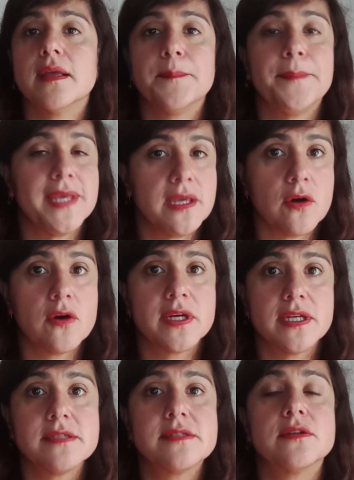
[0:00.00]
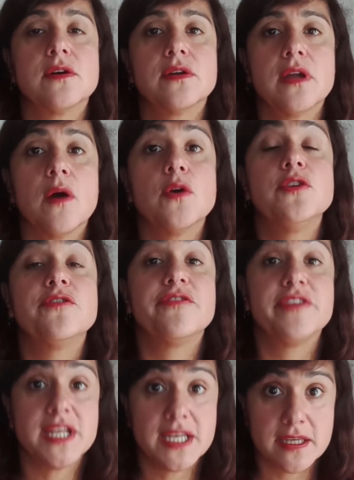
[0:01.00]
Be honest on how you're
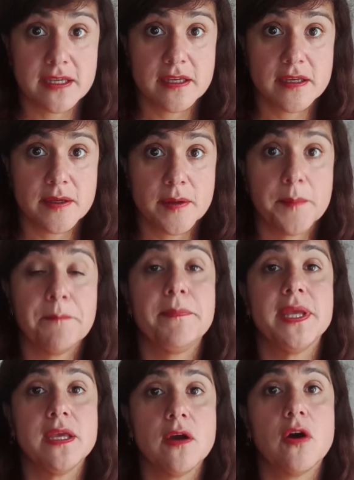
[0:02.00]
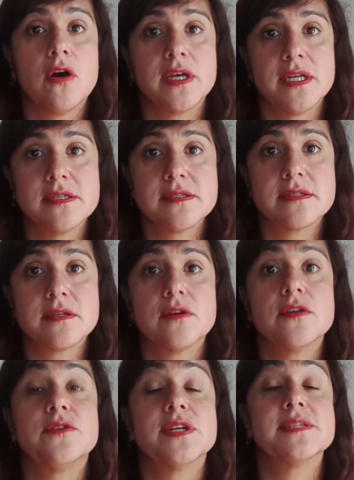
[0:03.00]
feeling. Be honest
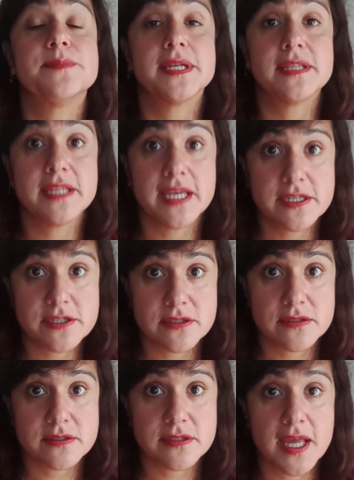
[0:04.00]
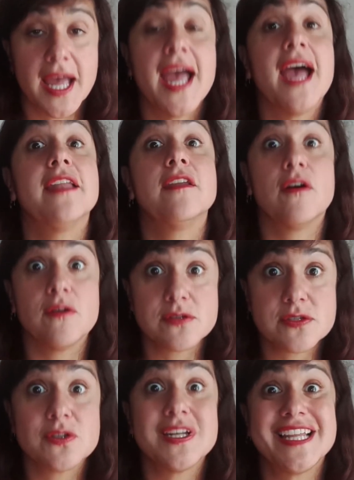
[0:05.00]
on your expectations, and
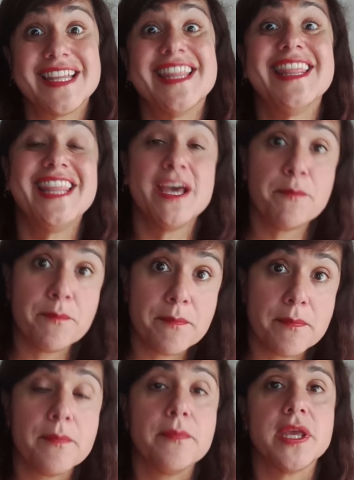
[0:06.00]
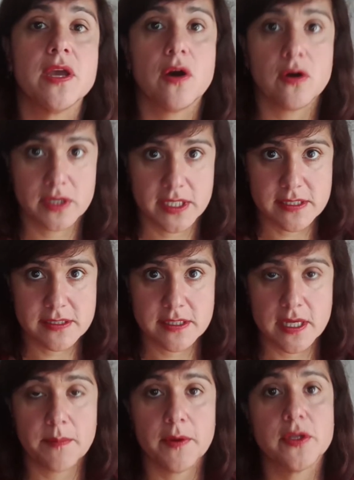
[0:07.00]
also let them be honest
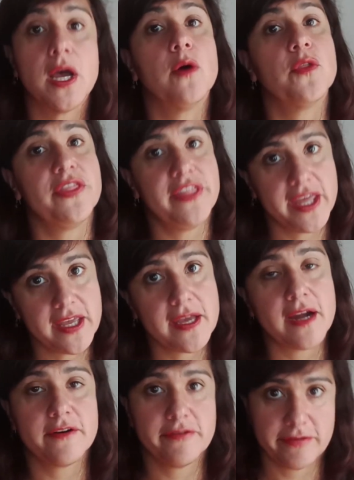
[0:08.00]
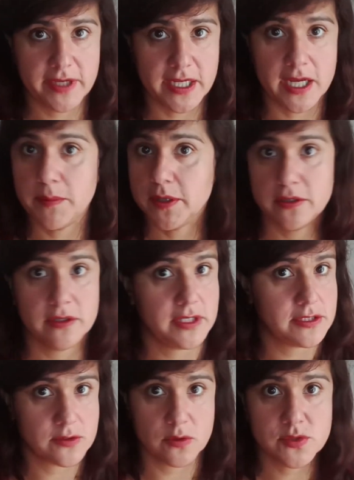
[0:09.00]
about how they are feeling about
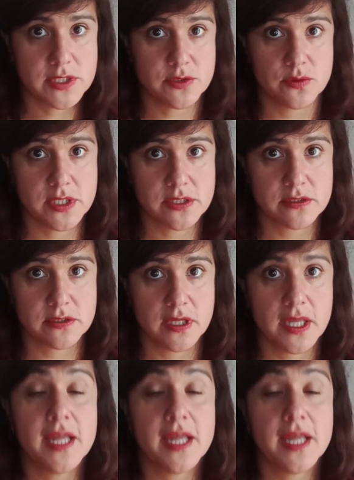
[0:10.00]
this whole situation.